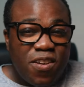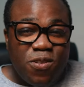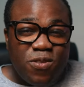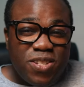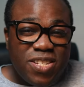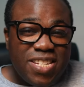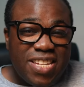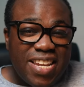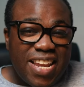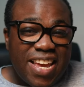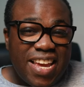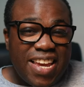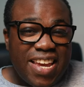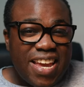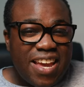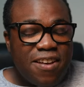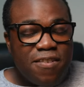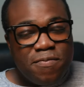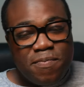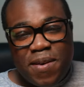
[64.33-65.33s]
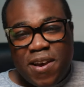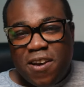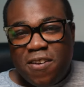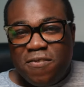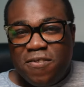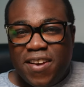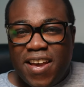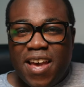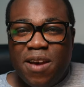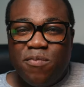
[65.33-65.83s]
Phones today have
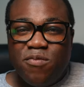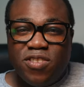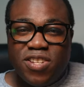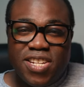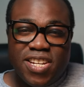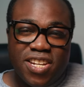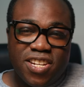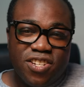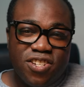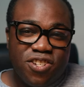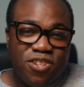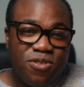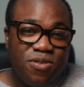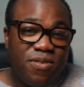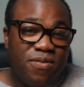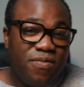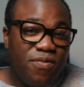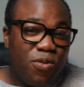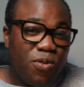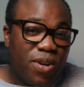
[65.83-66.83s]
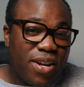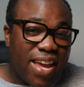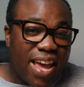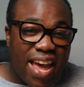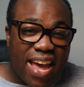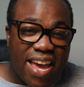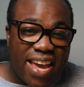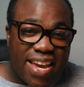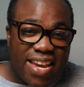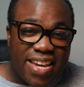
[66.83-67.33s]
powerful cameras that can shoot in
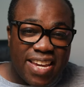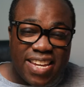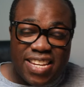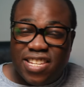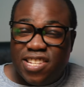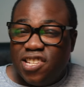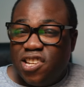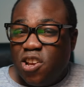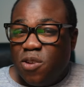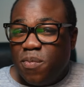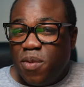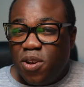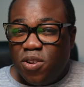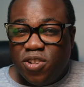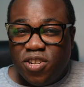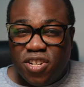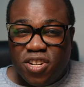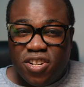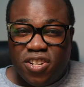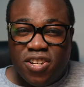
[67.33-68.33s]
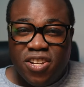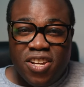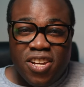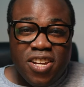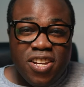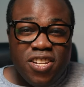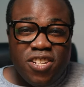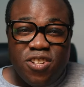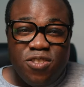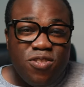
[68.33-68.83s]
4K, in slow motion,
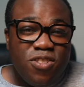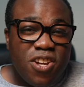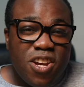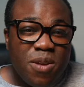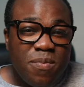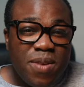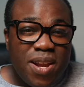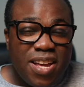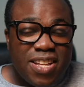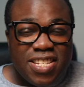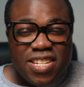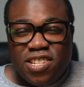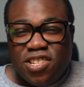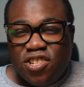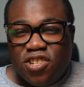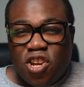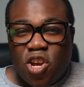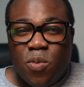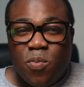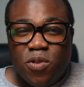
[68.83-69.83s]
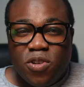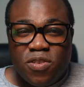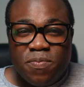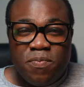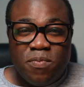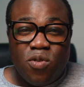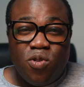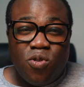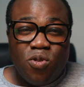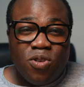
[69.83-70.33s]
do time lapse, and so much
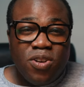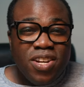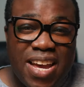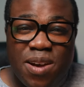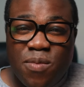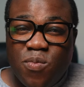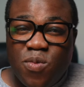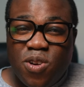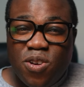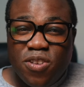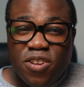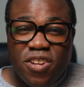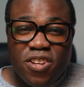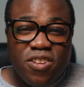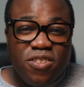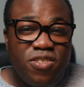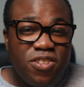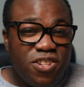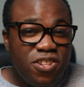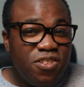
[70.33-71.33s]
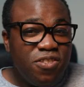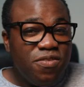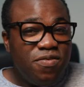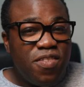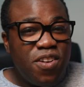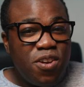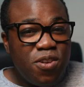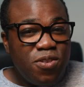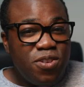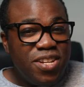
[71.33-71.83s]
more. And while you're using your
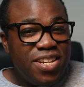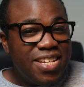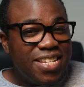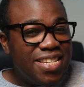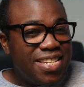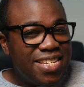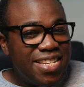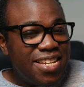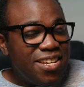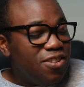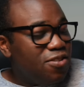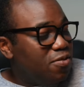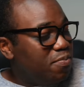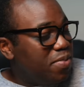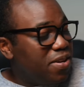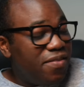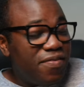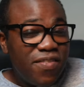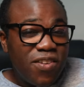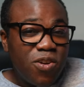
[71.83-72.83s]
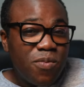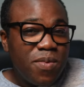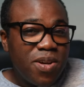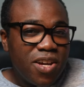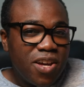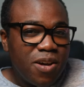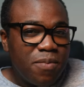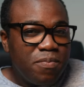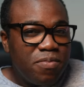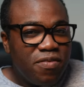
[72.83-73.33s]
phone, you can still be
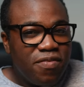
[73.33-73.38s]
filming on